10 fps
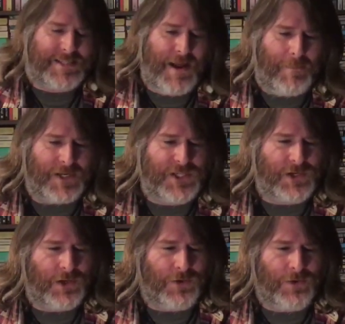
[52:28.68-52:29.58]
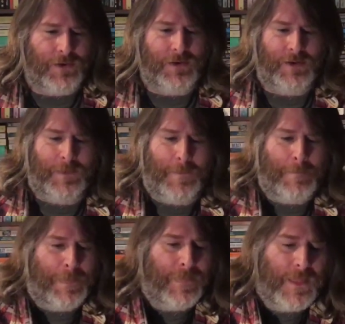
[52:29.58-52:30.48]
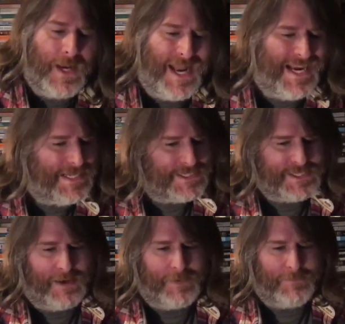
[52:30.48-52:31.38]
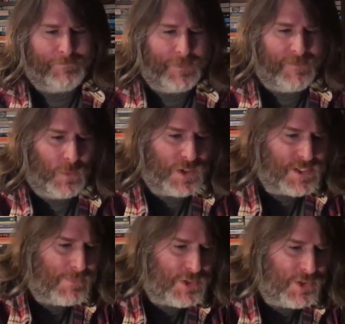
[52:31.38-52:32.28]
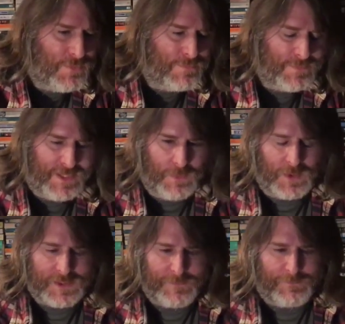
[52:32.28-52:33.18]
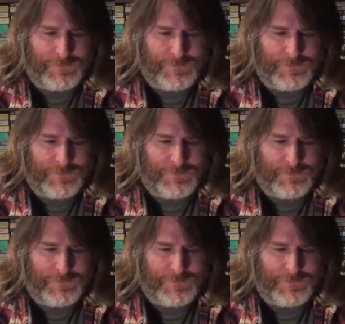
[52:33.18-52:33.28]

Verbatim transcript: Number two, ladies and gentlemen, if it was number two, I think it was.